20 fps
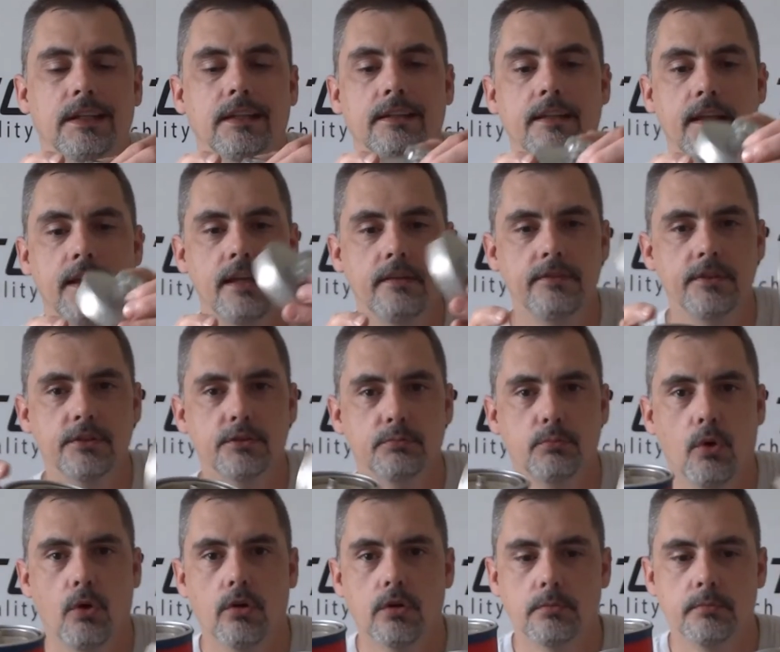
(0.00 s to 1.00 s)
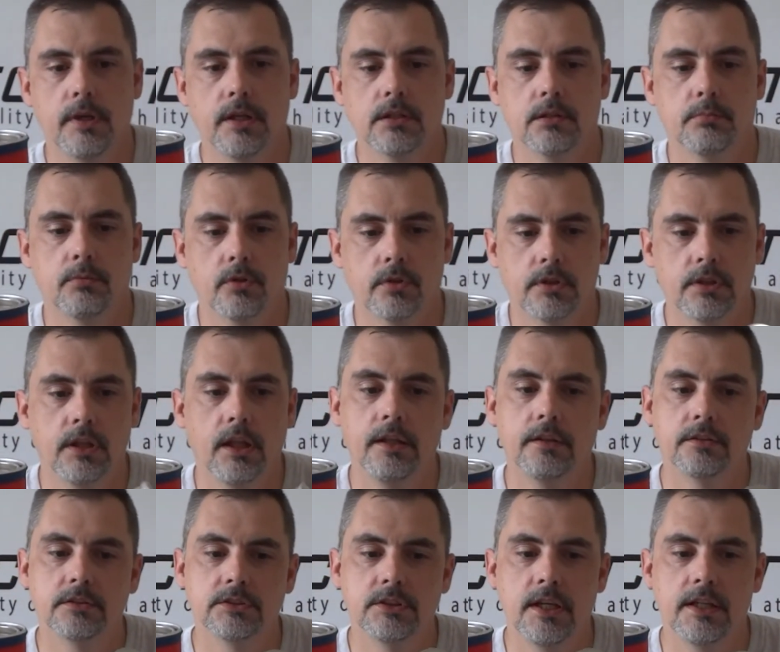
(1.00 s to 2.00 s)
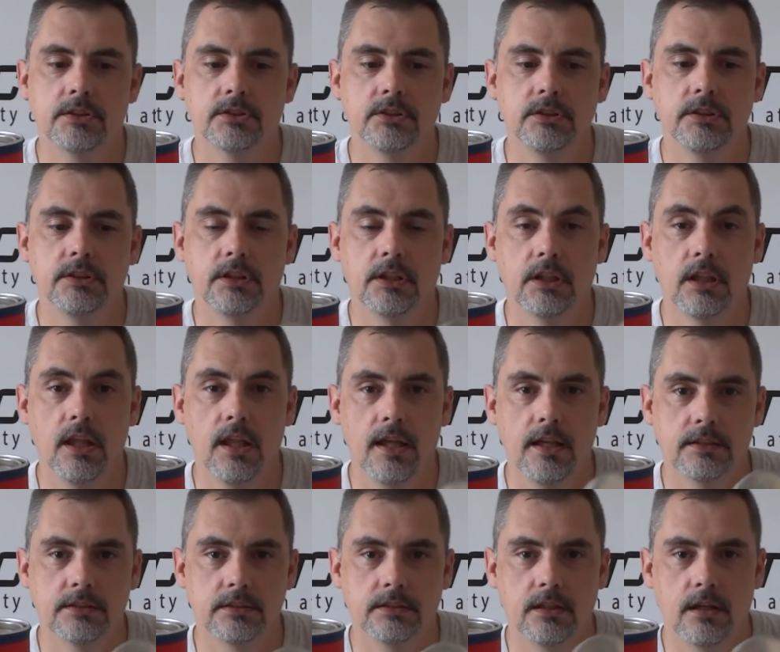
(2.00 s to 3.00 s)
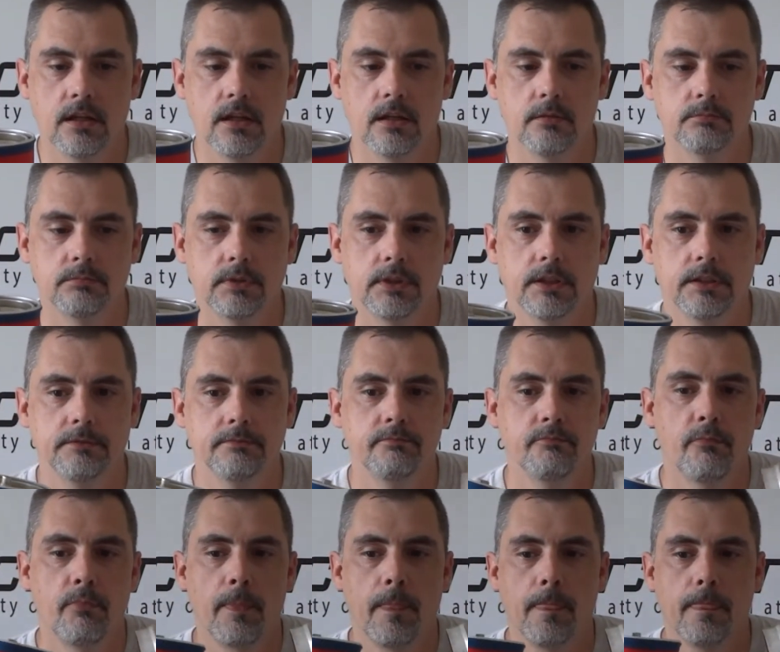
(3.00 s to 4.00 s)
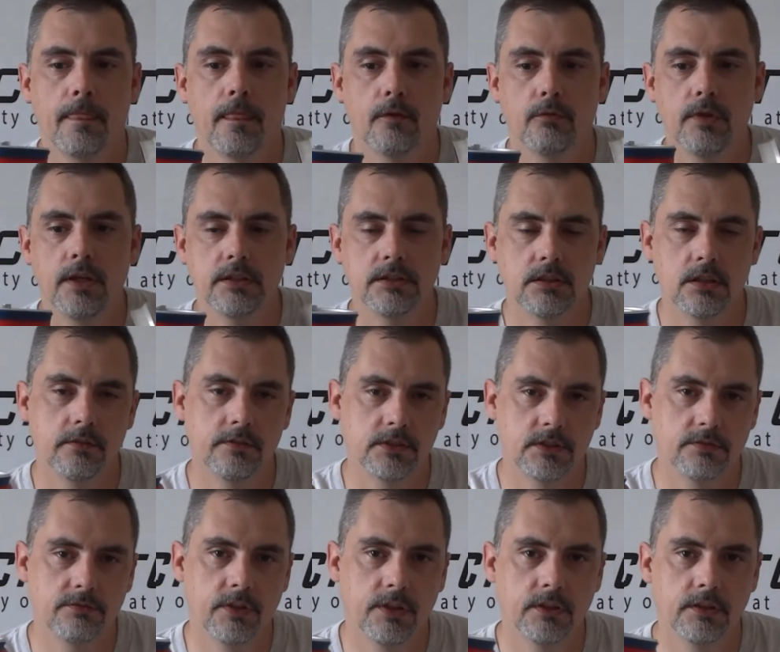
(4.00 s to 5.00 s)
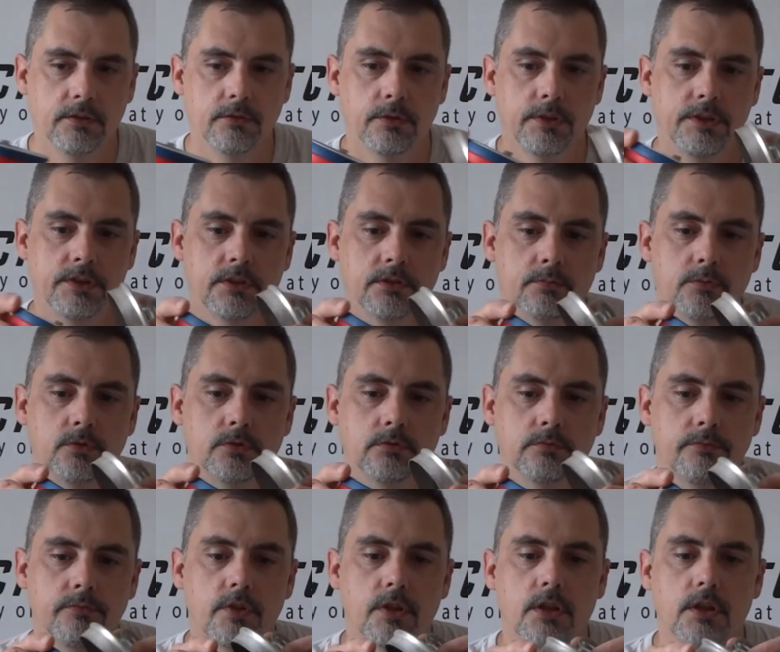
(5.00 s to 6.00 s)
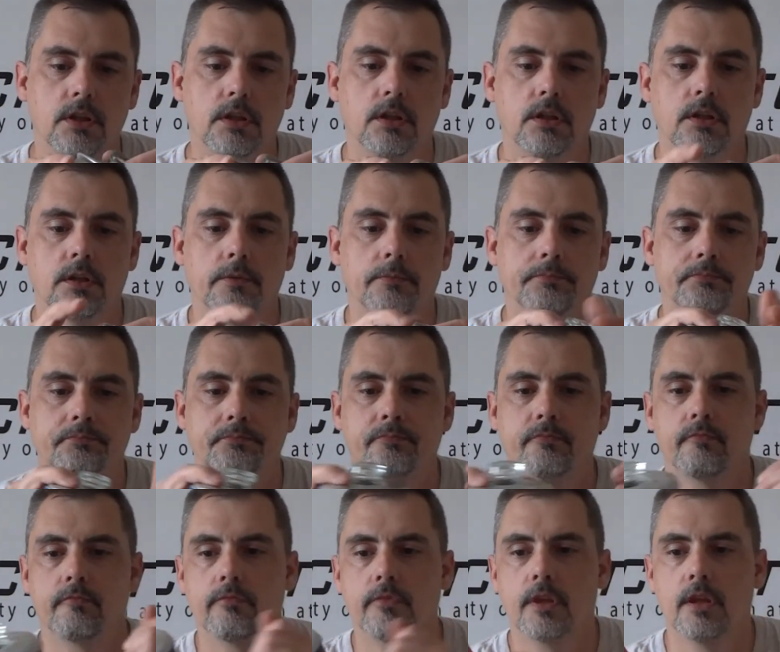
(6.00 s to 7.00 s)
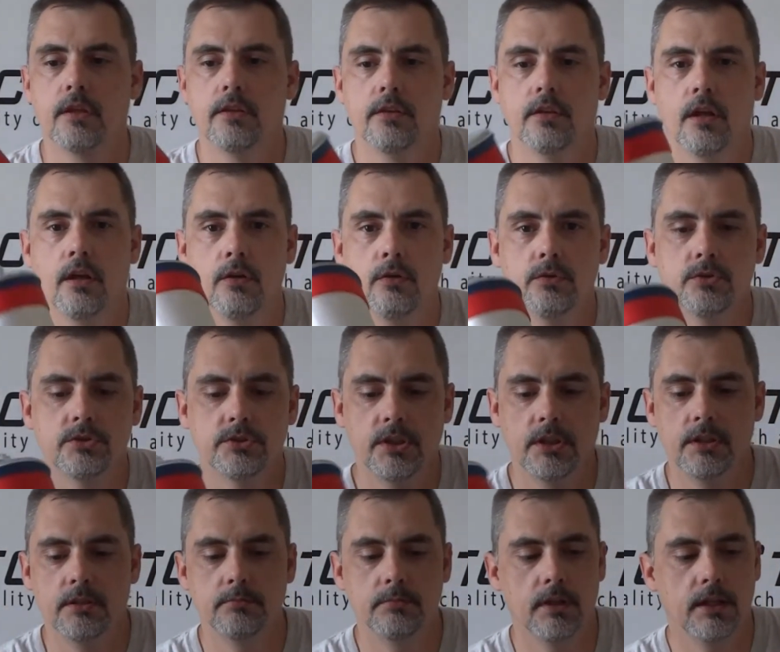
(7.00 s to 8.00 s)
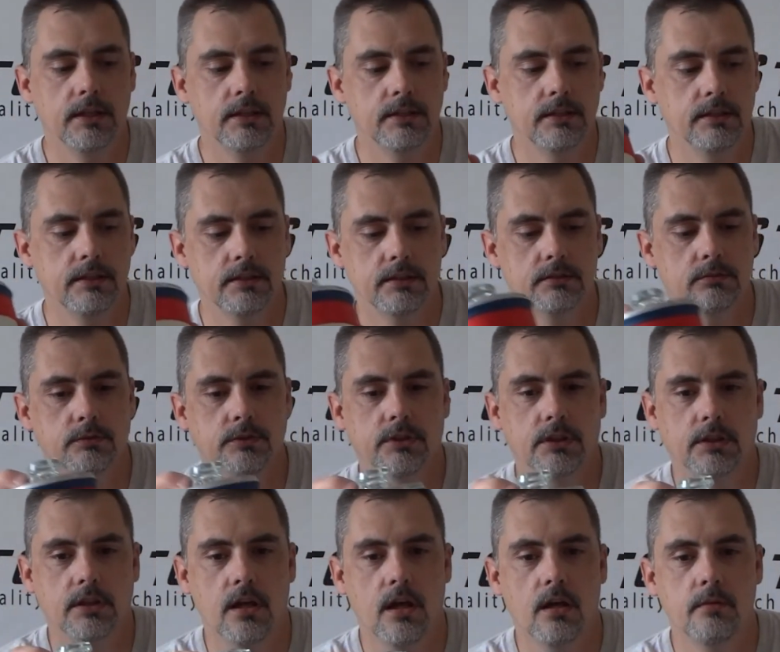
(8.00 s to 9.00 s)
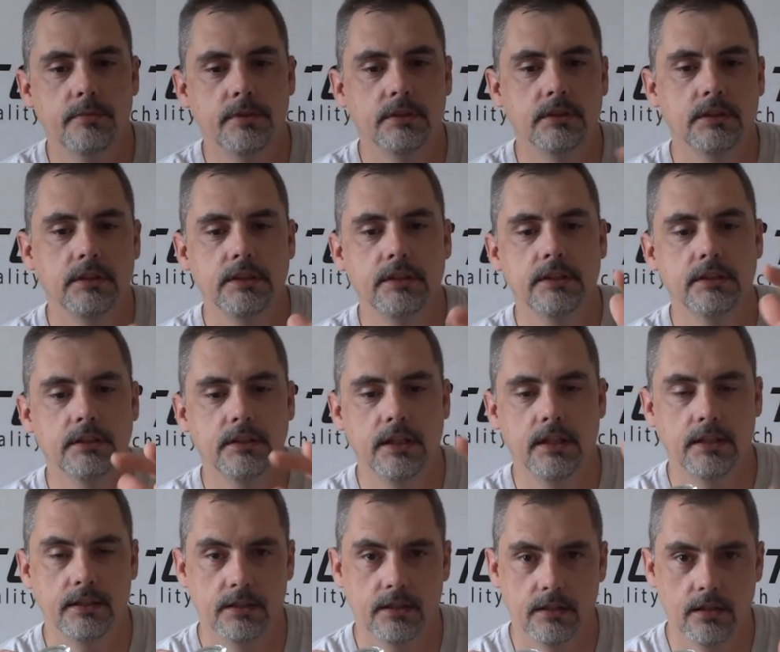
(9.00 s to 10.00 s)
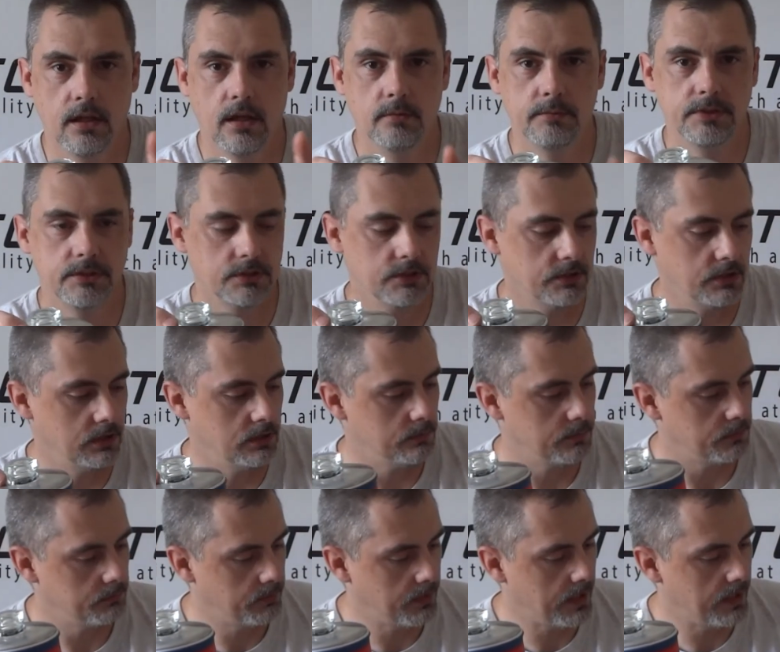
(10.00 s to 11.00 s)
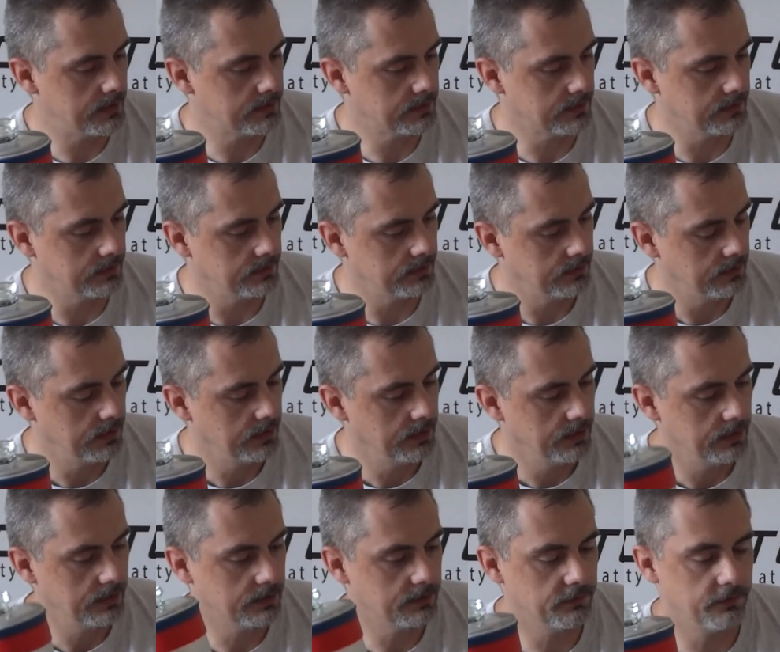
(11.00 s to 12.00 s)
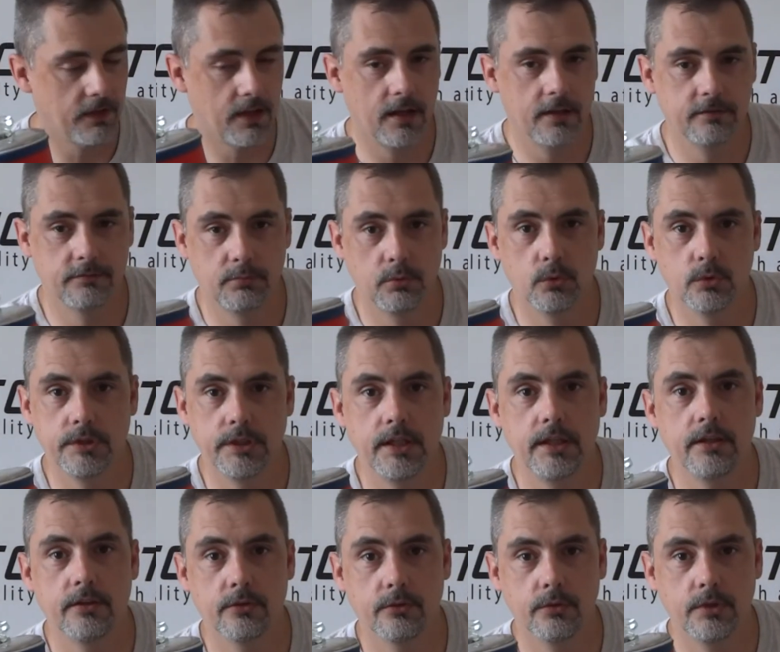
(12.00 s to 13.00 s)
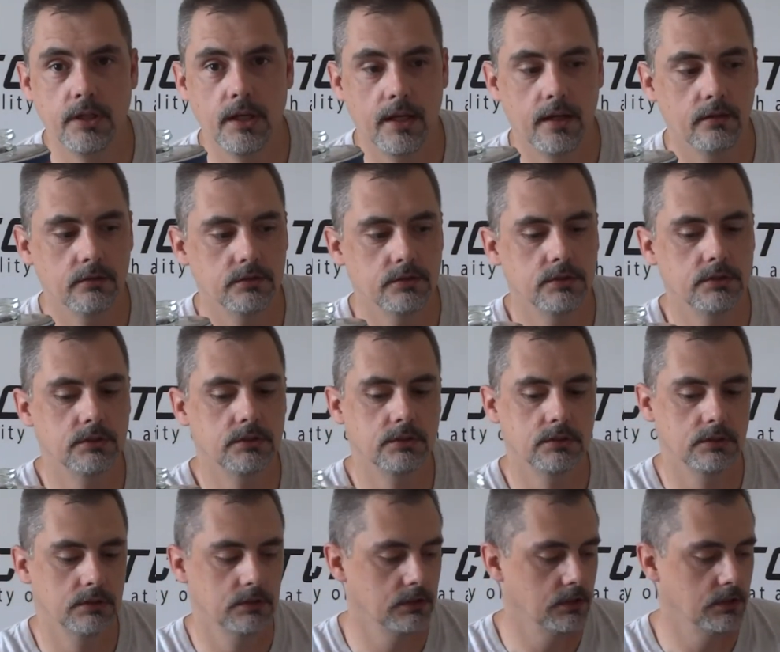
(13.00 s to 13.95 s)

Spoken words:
The heaviest part about the percolator is actually the glass knob, but the rest of it's fairly reasonable. The whole setup like this with the Comet lid and the Comet stem and basket is 5.83 ounces.